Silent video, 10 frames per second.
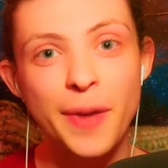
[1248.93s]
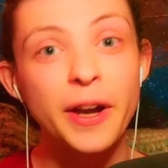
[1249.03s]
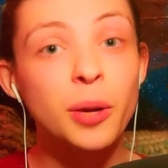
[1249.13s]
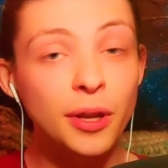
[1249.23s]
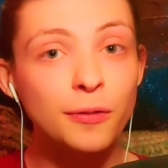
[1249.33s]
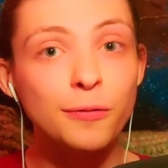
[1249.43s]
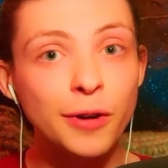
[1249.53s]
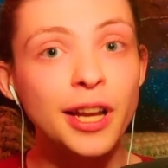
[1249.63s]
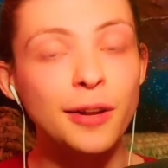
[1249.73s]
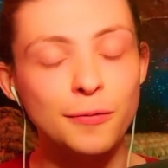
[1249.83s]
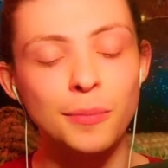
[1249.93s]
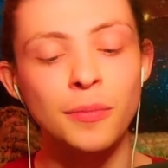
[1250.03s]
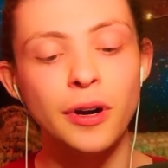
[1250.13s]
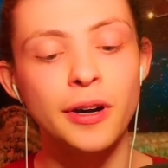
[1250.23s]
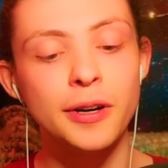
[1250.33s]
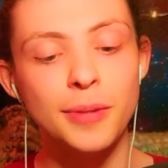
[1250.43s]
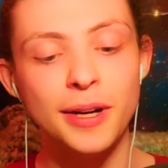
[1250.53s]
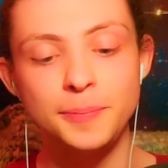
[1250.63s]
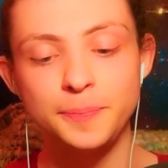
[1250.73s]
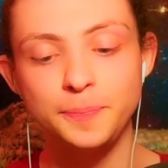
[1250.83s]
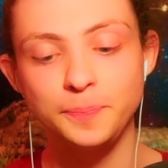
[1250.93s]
how to be free from karma.